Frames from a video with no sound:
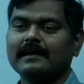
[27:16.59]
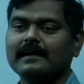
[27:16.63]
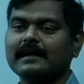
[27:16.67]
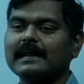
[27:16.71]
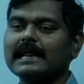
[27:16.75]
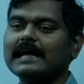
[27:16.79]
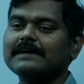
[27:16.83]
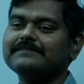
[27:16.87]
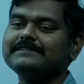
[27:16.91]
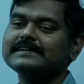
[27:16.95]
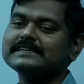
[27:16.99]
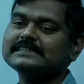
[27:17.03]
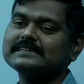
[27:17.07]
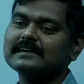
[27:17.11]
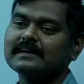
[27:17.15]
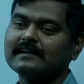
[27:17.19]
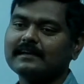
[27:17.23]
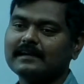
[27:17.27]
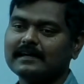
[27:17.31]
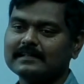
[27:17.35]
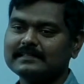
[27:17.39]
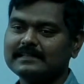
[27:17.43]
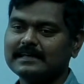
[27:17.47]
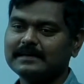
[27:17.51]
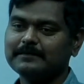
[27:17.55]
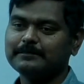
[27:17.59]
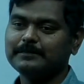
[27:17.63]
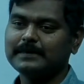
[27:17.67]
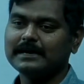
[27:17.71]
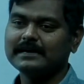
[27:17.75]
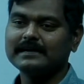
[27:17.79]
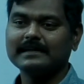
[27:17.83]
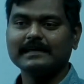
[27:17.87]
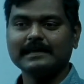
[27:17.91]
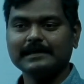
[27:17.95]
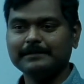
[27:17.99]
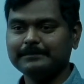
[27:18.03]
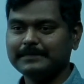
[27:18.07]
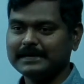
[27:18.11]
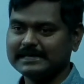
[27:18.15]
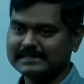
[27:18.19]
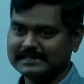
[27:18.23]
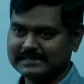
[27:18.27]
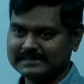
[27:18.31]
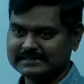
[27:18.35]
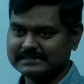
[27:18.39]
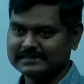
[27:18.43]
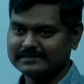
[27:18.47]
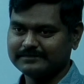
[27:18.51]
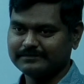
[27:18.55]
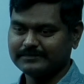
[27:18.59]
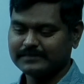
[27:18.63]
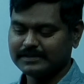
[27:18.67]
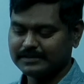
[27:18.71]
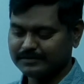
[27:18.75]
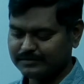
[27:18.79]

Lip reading: Graphics are nothing but images.